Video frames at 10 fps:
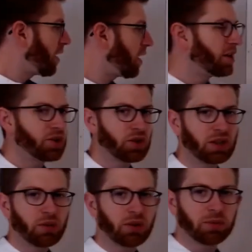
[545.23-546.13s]
initial
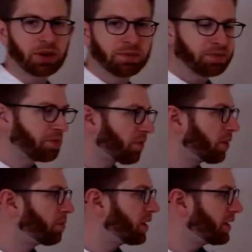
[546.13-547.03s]
equilibrium,
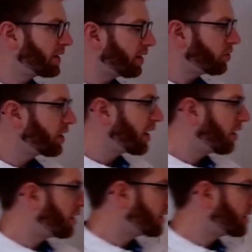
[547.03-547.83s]
but let's actually analyze the